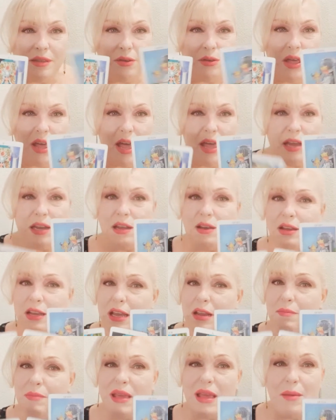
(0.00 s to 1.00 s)
okay? Now it
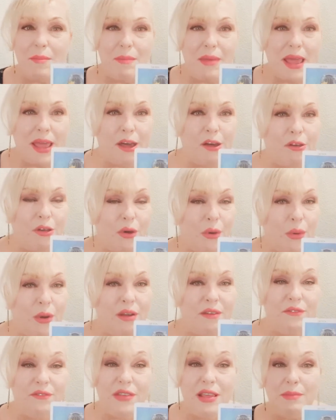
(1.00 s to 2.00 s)
can be a male or
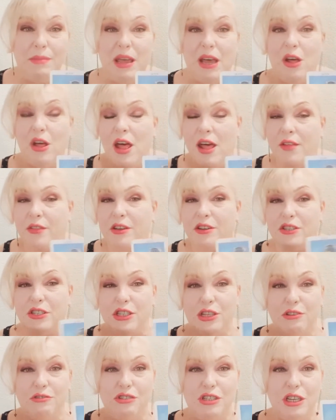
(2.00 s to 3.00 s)
a female. There's
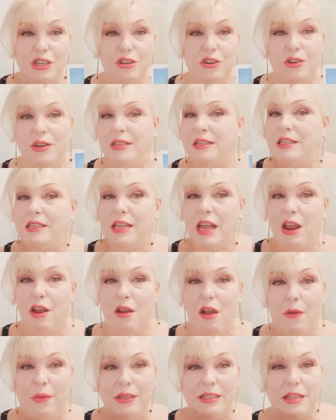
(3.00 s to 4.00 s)
no gender in the
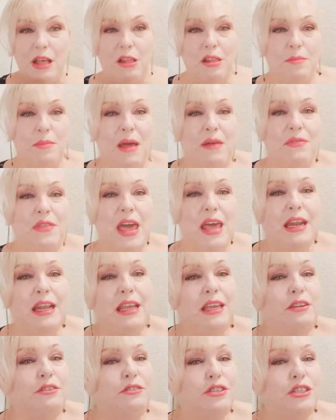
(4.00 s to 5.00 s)
tarot. It's all about that
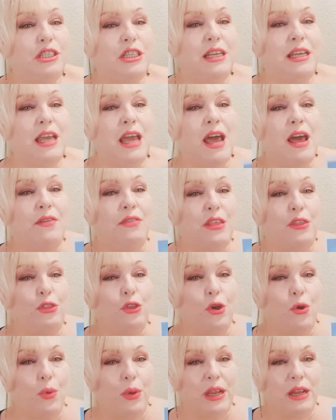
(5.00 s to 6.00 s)
energy that the
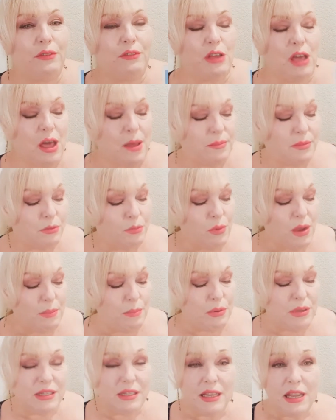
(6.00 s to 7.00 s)
Queen of Cups
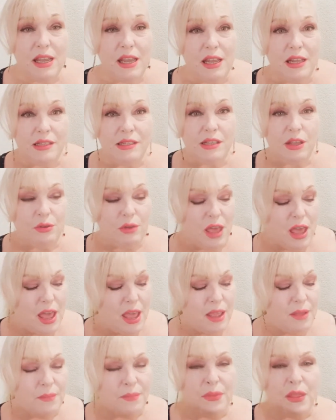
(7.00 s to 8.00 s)
represents,
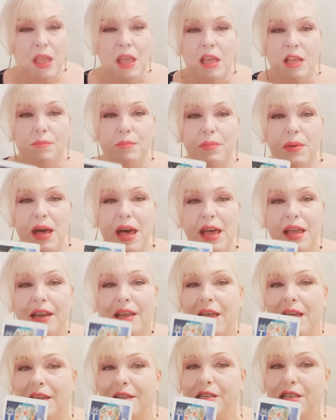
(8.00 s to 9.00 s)
okay? But
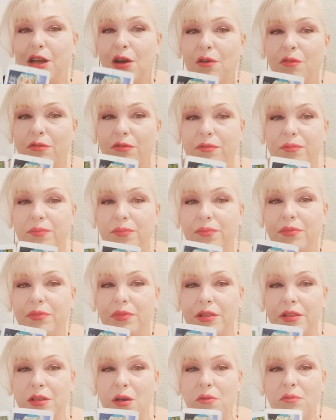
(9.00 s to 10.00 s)
don't
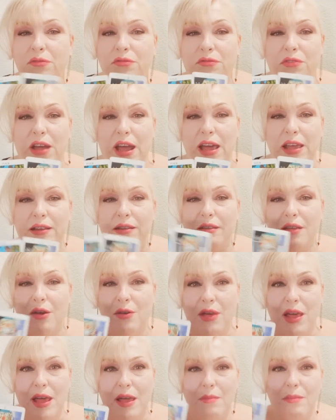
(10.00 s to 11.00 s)
don't fret,
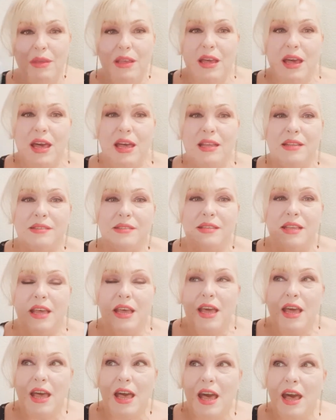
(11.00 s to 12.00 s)
okay? Because
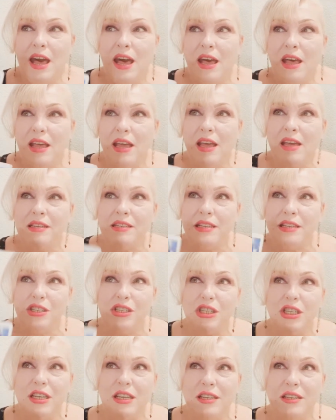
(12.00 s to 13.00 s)
uh,
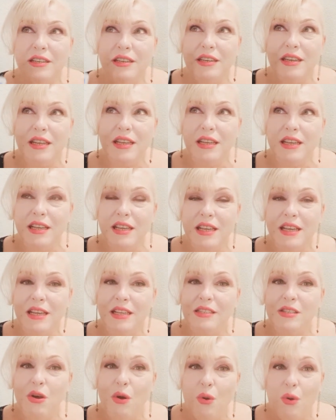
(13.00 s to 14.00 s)
addiction
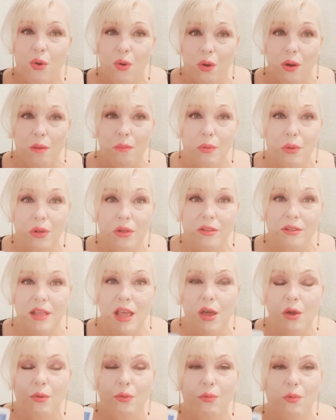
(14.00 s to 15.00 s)
is horrible,
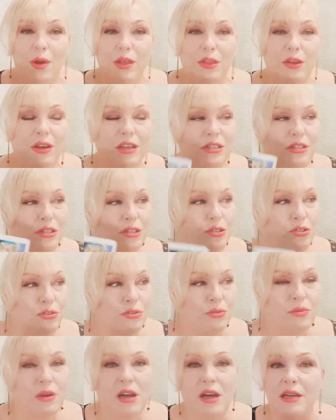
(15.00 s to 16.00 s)
whether it's
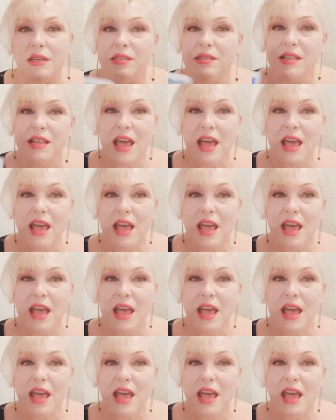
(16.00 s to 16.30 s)
drugs,